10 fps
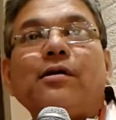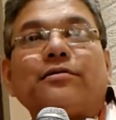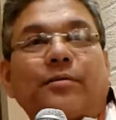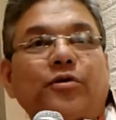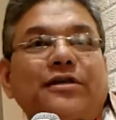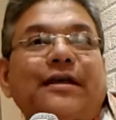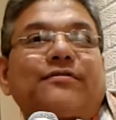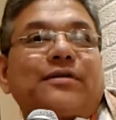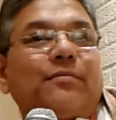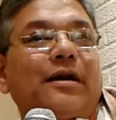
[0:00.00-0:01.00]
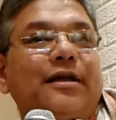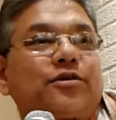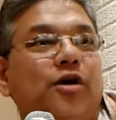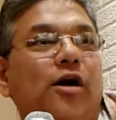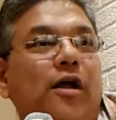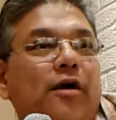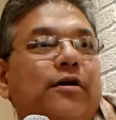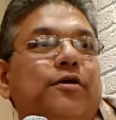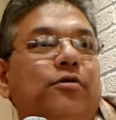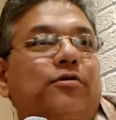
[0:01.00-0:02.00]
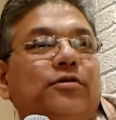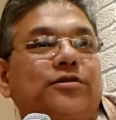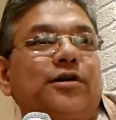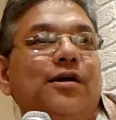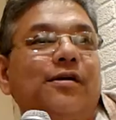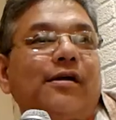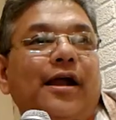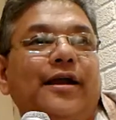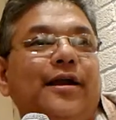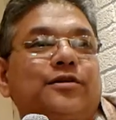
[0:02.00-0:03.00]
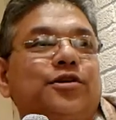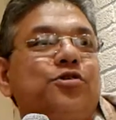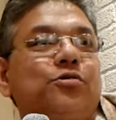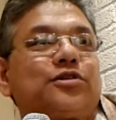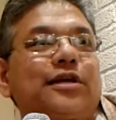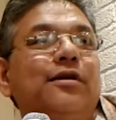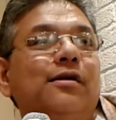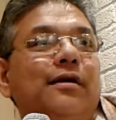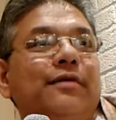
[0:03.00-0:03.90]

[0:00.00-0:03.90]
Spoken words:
Supposing if somebody has got 100 euros and he doesn't use it,